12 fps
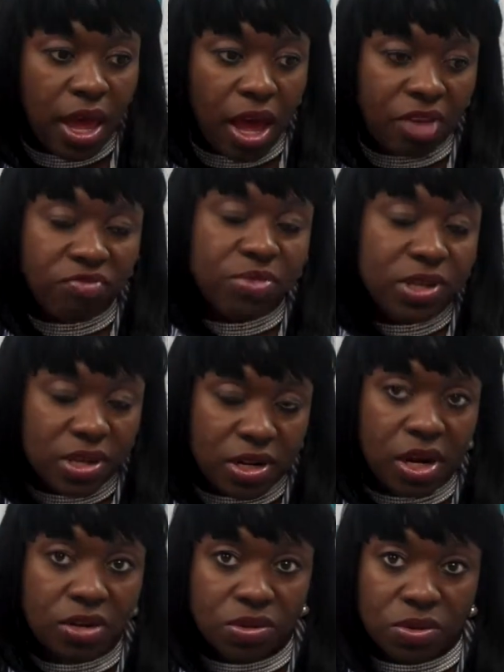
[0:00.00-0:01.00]
have been
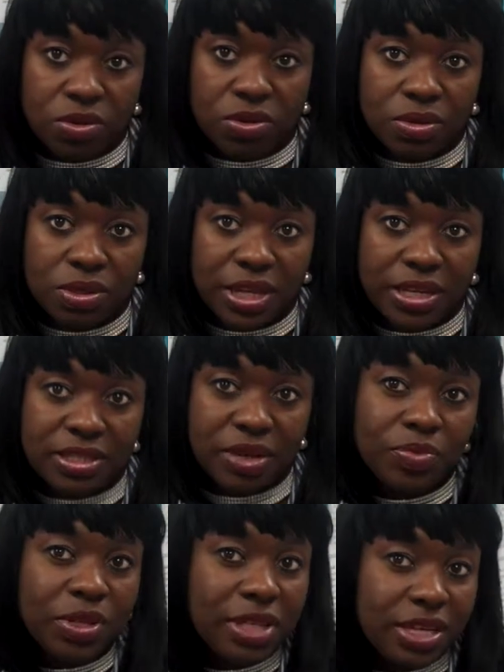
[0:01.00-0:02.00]
in our schools. That's
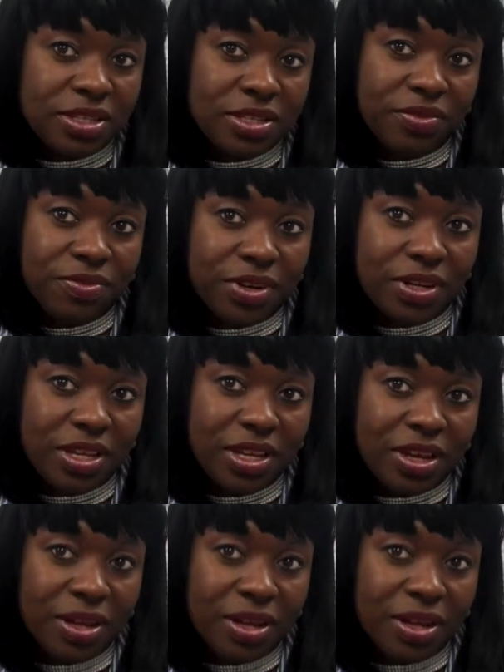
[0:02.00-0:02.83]
something that's different.